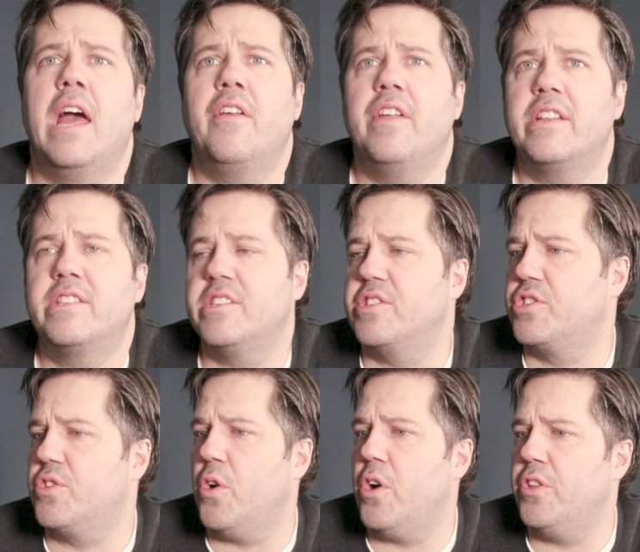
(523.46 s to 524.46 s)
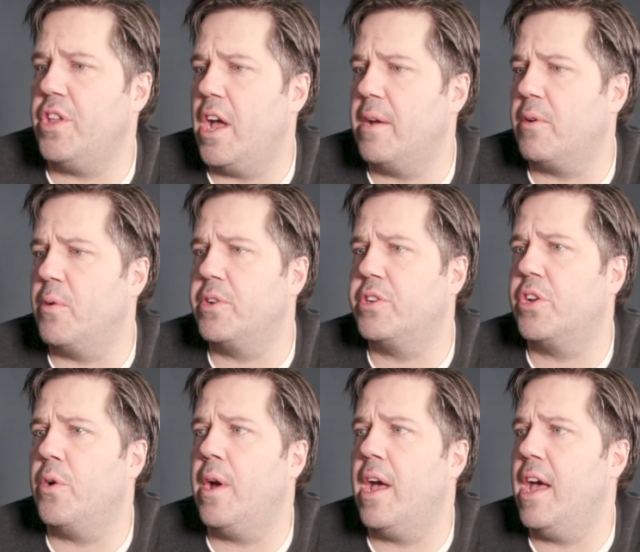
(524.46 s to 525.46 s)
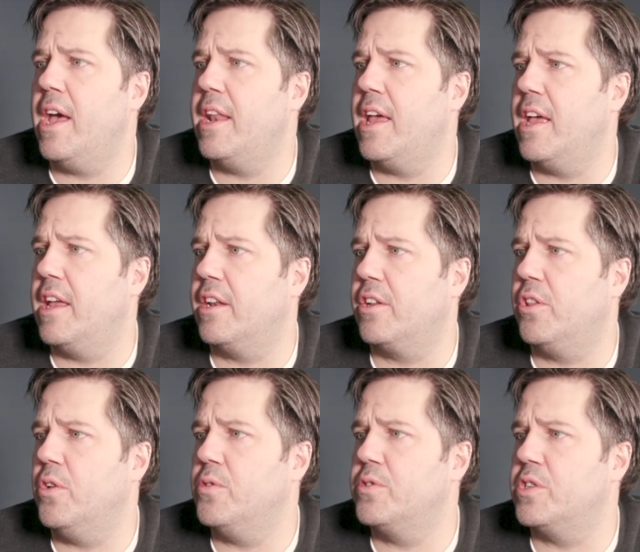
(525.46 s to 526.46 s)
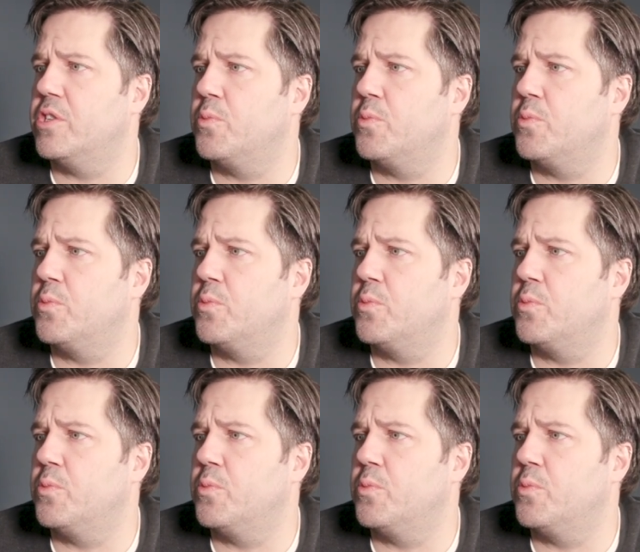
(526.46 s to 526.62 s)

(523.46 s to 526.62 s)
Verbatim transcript: now that it's installed, I'm going to go ahead and close